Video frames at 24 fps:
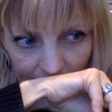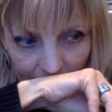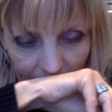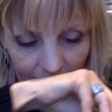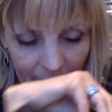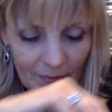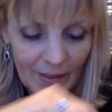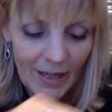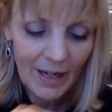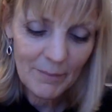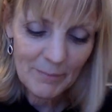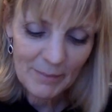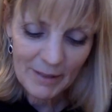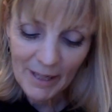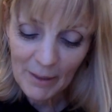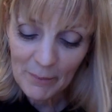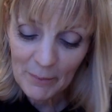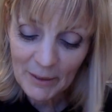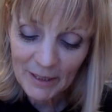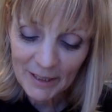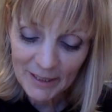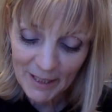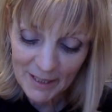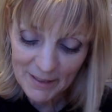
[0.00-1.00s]
Mm, I mean, I
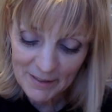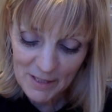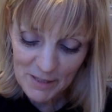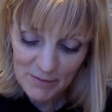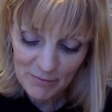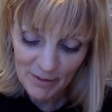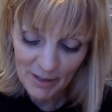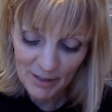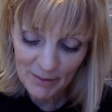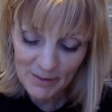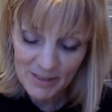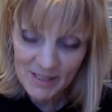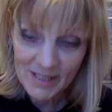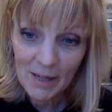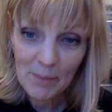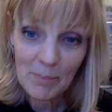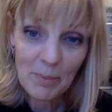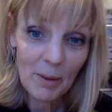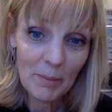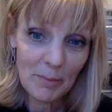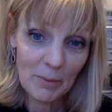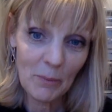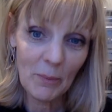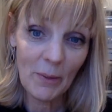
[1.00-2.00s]
really like this fragrance. I'll
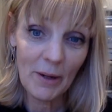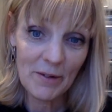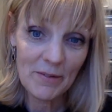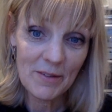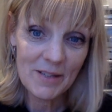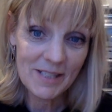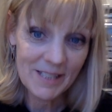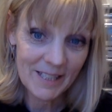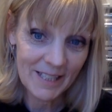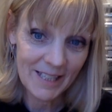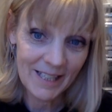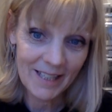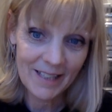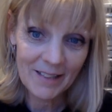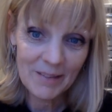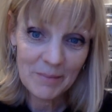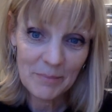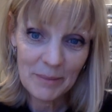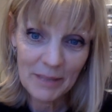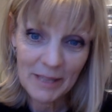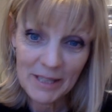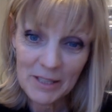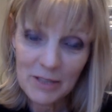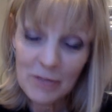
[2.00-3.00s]
probably wear this again,
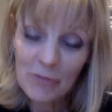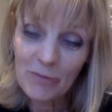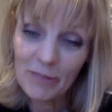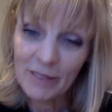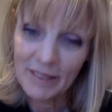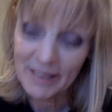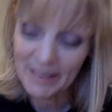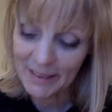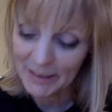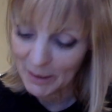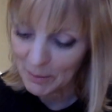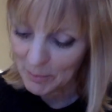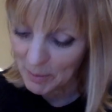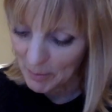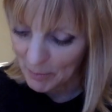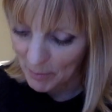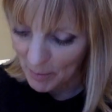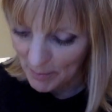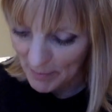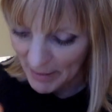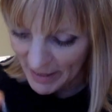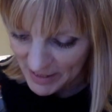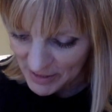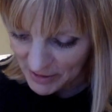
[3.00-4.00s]
but I do find it a little bit
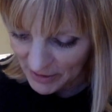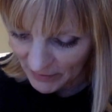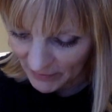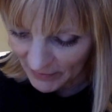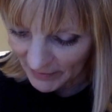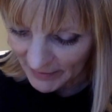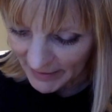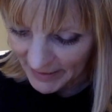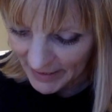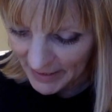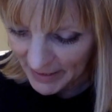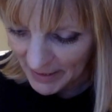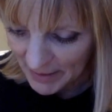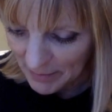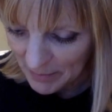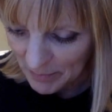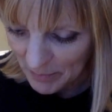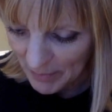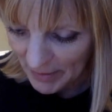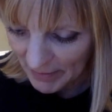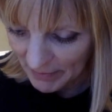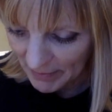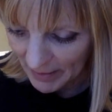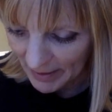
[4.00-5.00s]
more masculine leaning,
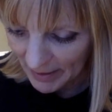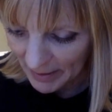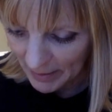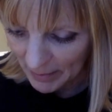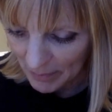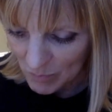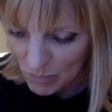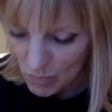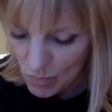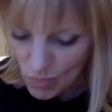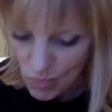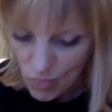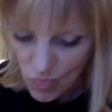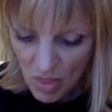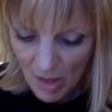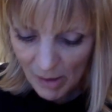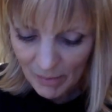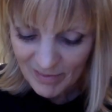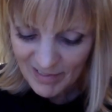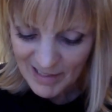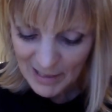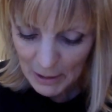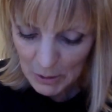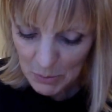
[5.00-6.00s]
um,
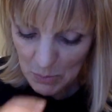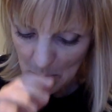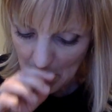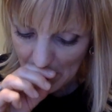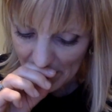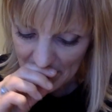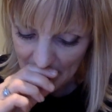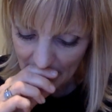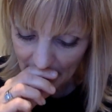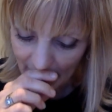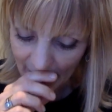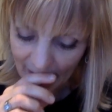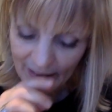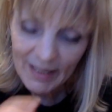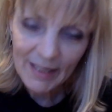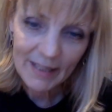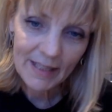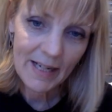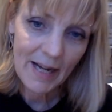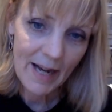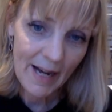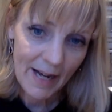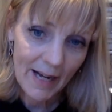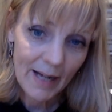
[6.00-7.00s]
like an kind of like
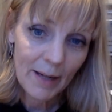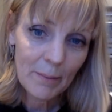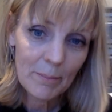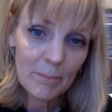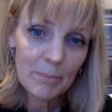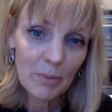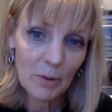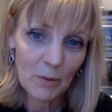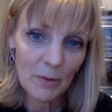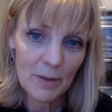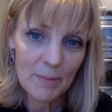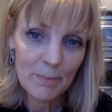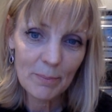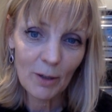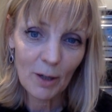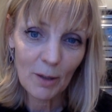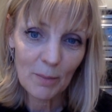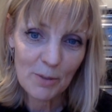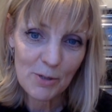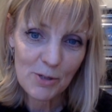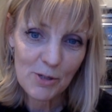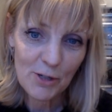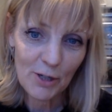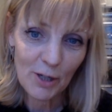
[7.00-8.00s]
an ambery
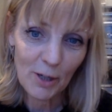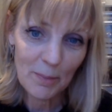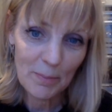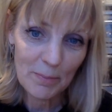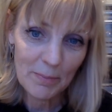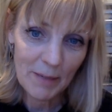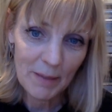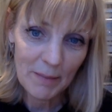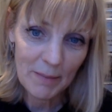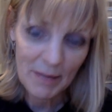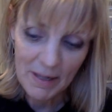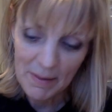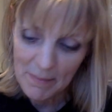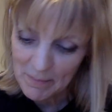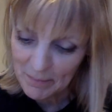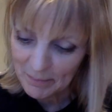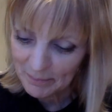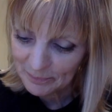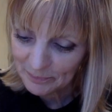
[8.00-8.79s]
barbershop, maybe.